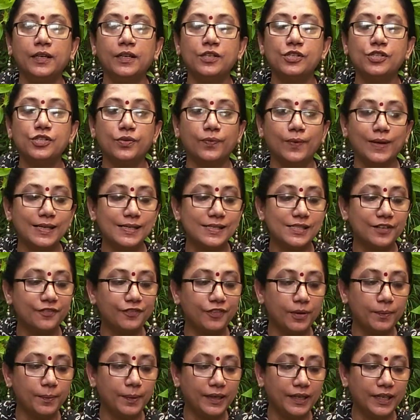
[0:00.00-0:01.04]
So once the
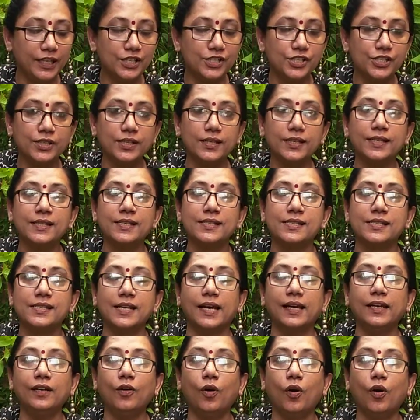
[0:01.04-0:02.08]
fermentation is
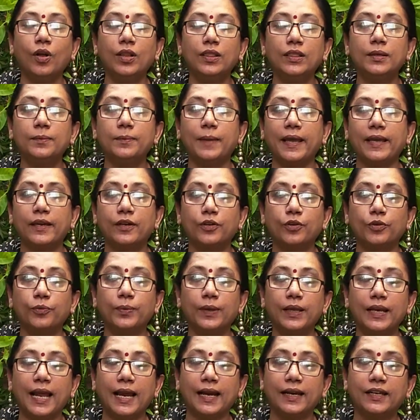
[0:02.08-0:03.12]
done, all the
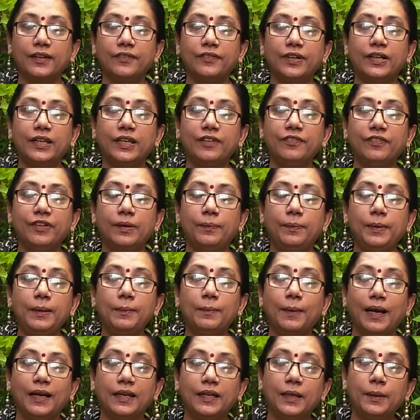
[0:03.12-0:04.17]
microbial activity will be
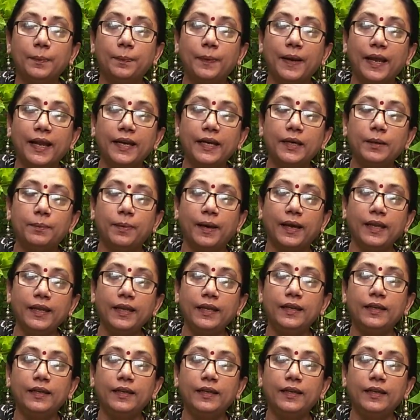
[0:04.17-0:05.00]
multiplied by